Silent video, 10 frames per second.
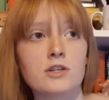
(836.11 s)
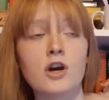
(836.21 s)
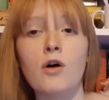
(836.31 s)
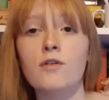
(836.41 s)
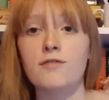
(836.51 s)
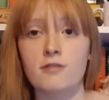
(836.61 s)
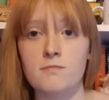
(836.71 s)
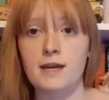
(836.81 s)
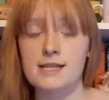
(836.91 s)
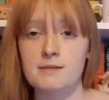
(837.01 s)
told
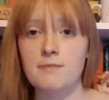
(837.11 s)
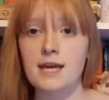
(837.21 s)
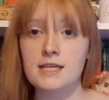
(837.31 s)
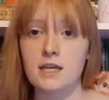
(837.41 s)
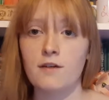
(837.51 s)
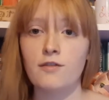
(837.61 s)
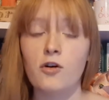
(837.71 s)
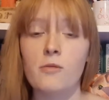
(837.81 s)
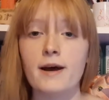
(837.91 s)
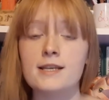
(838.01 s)
through mixed media
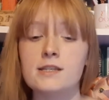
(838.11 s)
format.